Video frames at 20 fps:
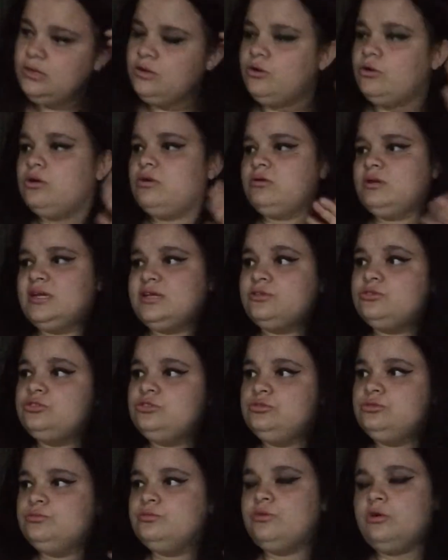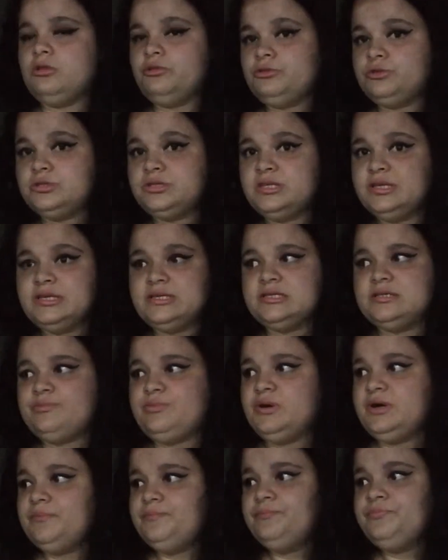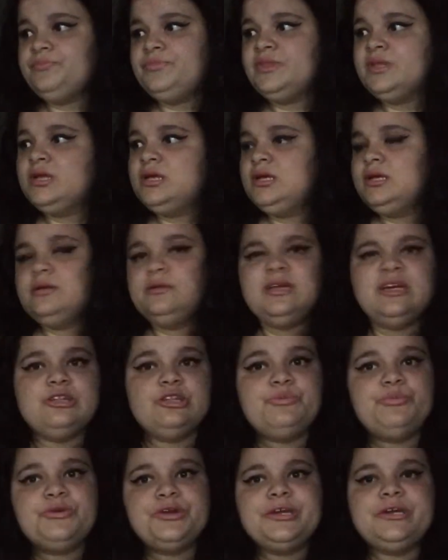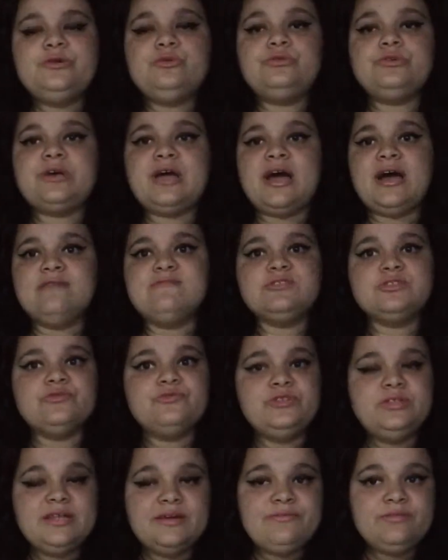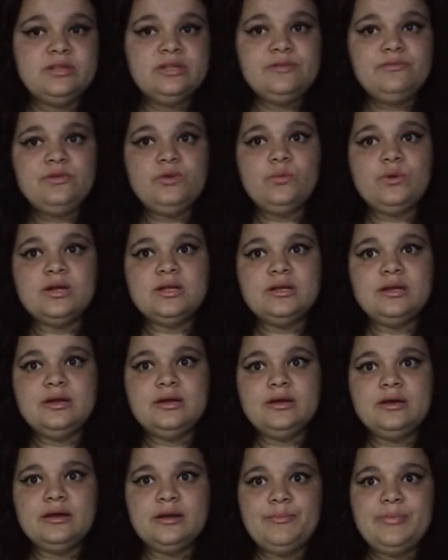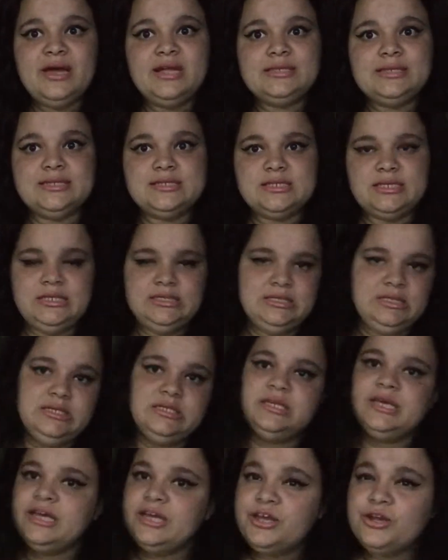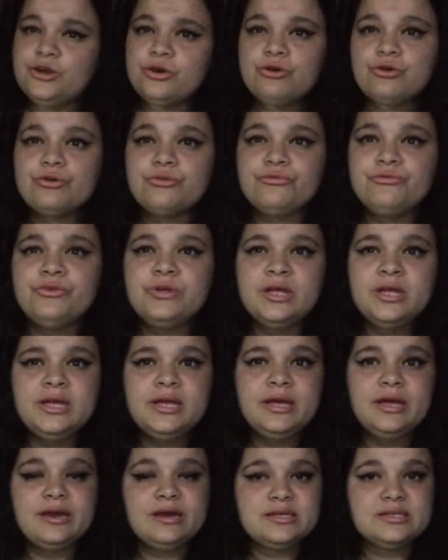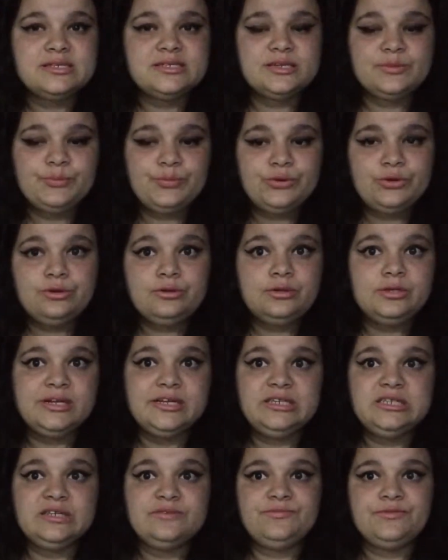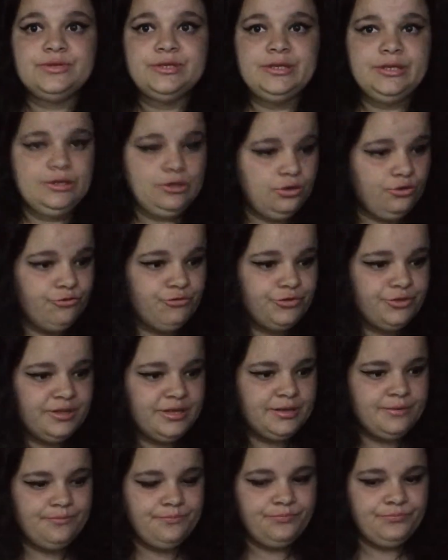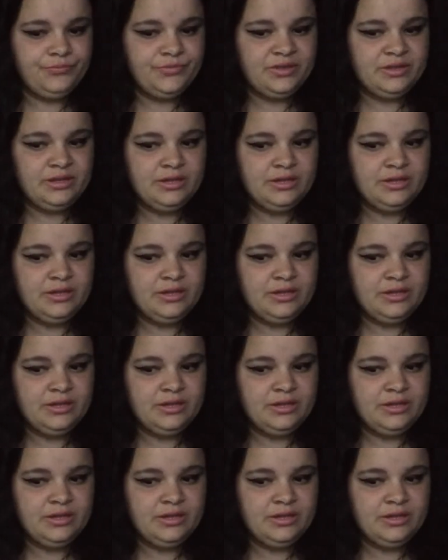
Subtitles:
Or not two, all those things, but yeah, they're pretty cool to have. So if you want a pet that's easy to take care of and simple, I definitely go for them.